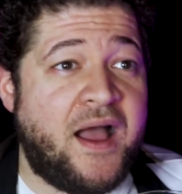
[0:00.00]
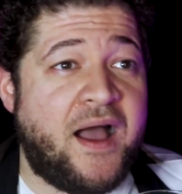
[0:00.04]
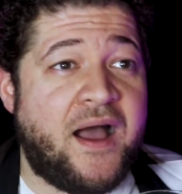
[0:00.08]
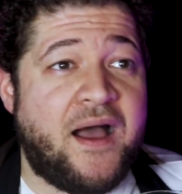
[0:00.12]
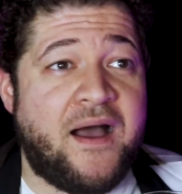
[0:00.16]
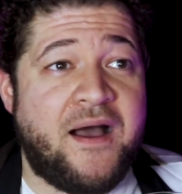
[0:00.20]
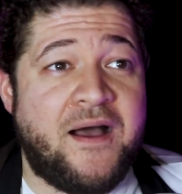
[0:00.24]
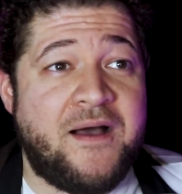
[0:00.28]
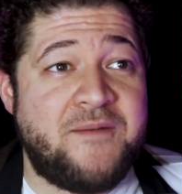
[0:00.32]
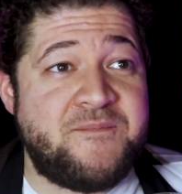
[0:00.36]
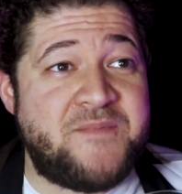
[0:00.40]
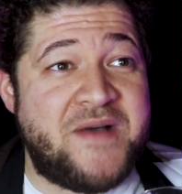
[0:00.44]

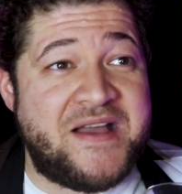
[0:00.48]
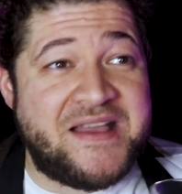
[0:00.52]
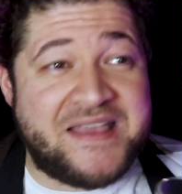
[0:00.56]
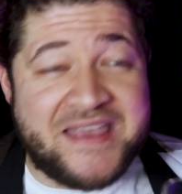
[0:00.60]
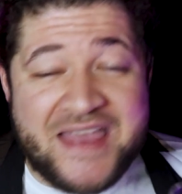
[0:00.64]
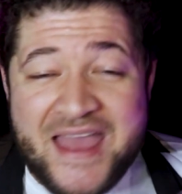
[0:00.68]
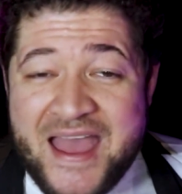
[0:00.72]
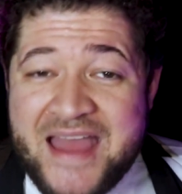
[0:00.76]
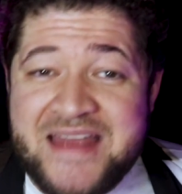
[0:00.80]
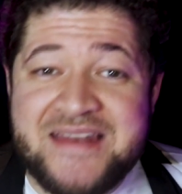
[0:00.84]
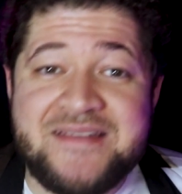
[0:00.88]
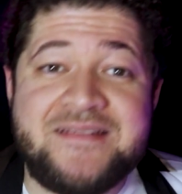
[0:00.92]

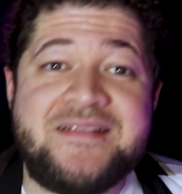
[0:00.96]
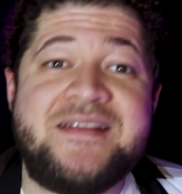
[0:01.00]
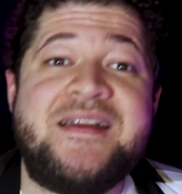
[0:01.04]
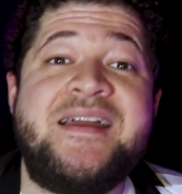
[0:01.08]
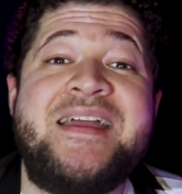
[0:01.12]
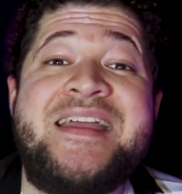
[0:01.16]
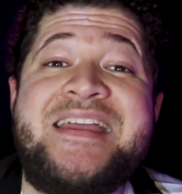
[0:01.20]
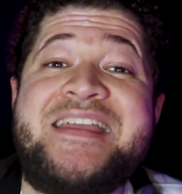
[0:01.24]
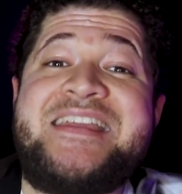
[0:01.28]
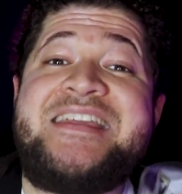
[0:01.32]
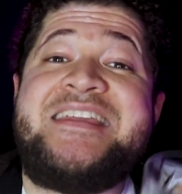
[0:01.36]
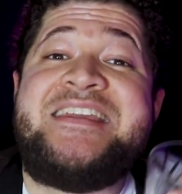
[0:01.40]
Again,
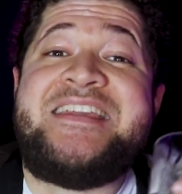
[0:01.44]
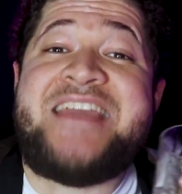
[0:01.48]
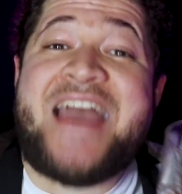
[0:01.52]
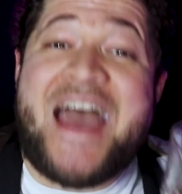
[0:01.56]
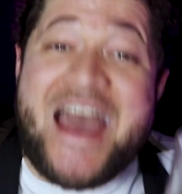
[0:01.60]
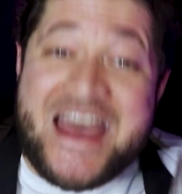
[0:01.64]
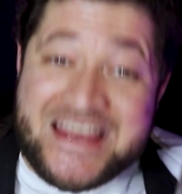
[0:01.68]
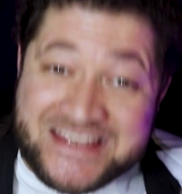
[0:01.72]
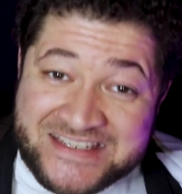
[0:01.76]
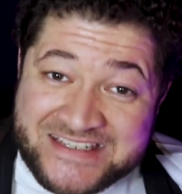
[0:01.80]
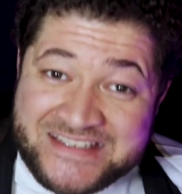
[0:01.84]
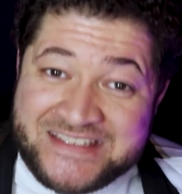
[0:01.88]

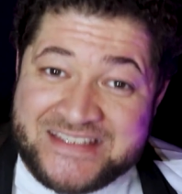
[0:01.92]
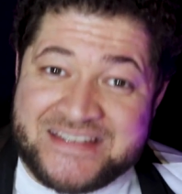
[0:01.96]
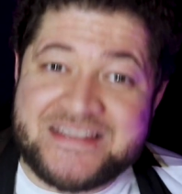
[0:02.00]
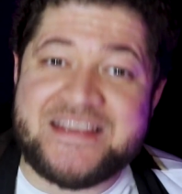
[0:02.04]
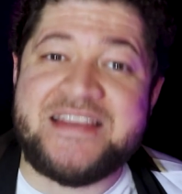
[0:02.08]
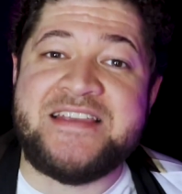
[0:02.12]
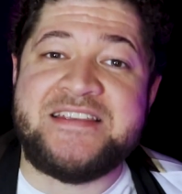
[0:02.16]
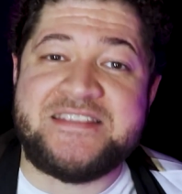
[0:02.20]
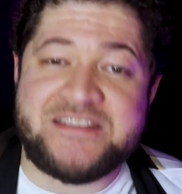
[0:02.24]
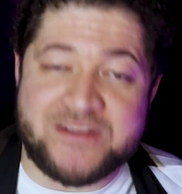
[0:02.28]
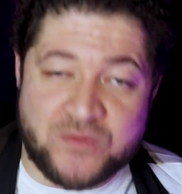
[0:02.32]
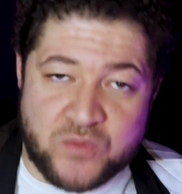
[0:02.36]
yes
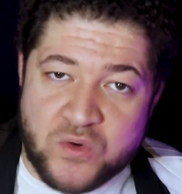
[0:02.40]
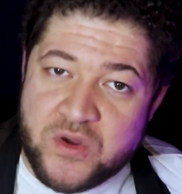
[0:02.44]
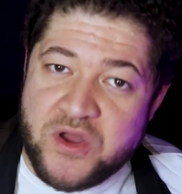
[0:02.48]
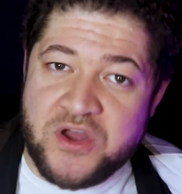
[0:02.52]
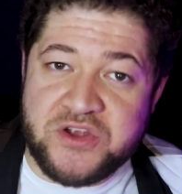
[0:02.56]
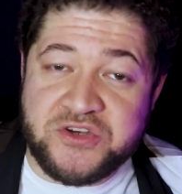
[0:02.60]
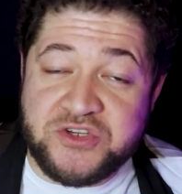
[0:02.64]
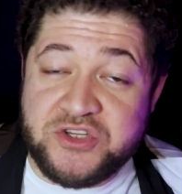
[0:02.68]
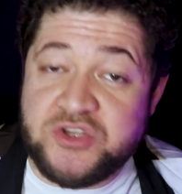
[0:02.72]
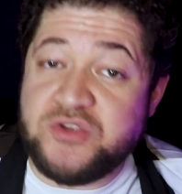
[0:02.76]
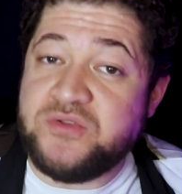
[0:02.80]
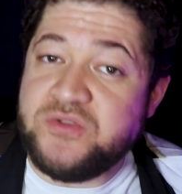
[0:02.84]
is the
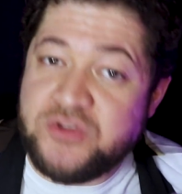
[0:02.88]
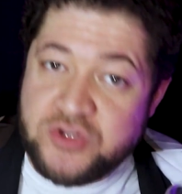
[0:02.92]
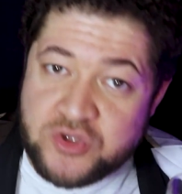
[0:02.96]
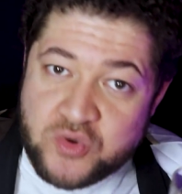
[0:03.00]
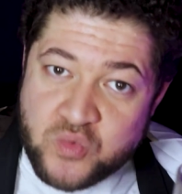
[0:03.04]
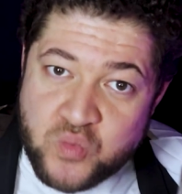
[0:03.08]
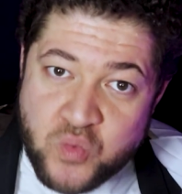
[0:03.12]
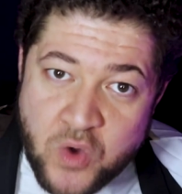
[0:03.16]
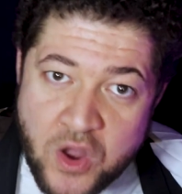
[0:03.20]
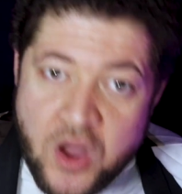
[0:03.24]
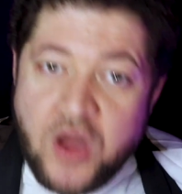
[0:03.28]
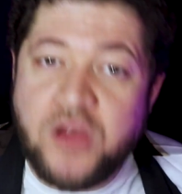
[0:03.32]
word
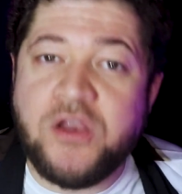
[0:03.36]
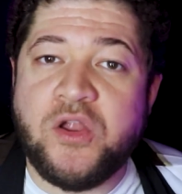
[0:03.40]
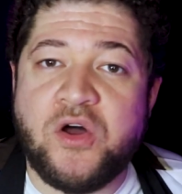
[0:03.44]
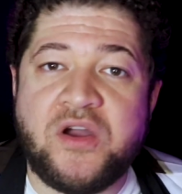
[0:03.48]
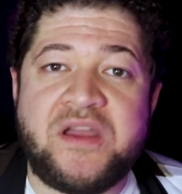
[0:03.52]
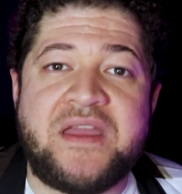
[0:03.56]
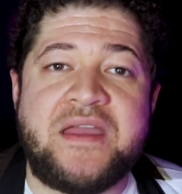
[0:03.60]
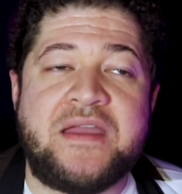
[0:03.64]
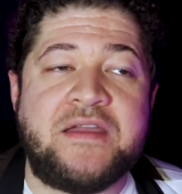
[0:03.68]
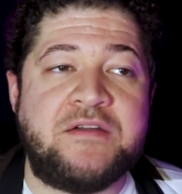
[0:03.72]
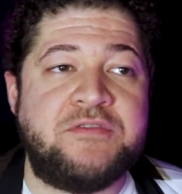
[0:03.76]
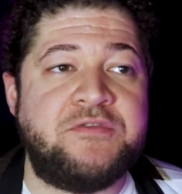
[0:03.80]
you were
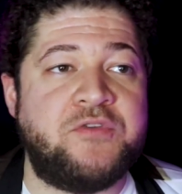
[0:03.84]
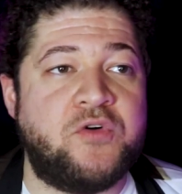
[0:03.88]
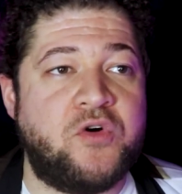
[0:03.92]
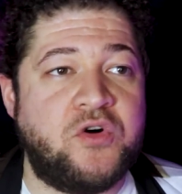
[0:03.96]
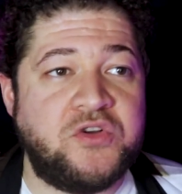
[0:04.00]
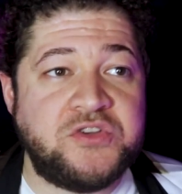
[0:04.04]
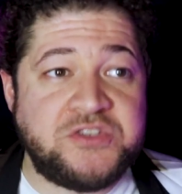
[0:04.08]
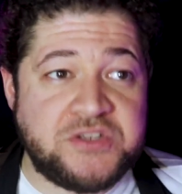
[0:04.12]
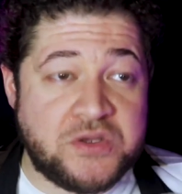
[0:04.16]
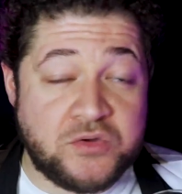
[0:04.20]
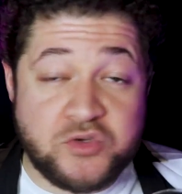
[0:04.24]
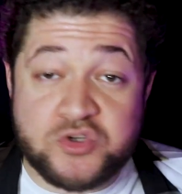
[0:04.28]
looking
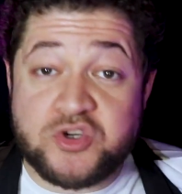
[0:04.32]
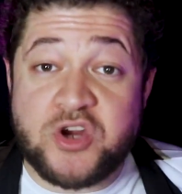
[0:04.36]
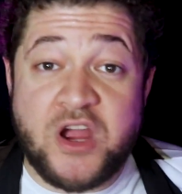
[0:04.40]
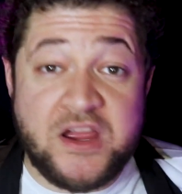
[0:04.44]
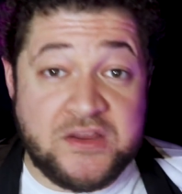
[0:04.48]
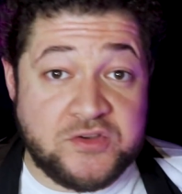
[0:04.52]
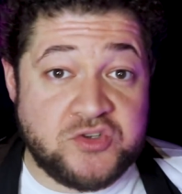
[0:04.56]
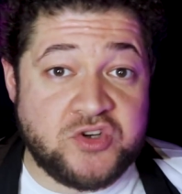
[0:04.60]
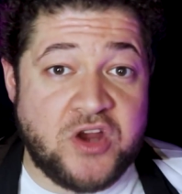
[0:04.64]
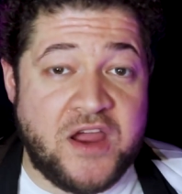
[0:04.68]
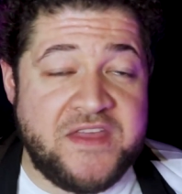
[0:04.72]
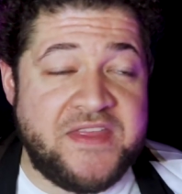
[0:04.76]
for. So
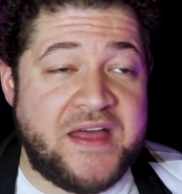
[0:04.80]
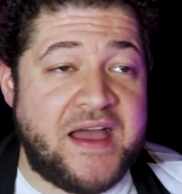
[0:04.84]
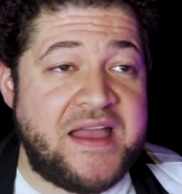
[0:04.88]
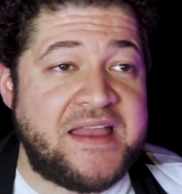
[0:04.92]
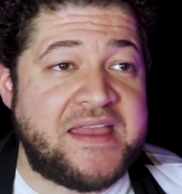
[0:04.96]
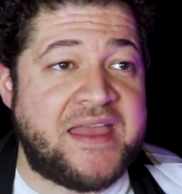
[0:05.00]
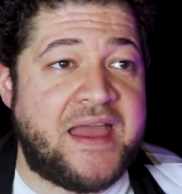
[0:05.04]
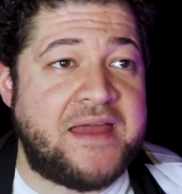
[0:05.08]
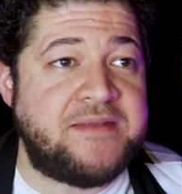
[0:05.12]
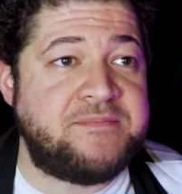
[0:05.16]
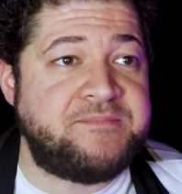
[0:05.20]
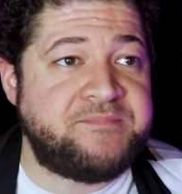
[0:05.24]
try that
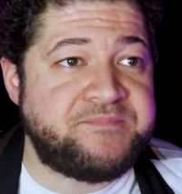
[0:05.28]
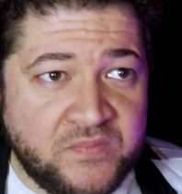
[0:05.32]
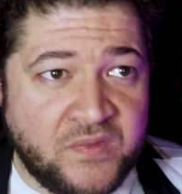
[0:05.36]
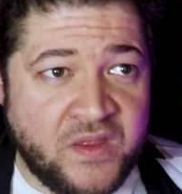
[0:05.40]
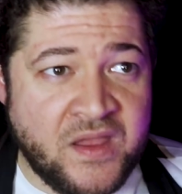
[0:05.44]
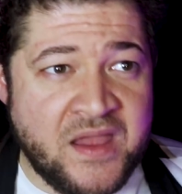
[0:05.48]
again.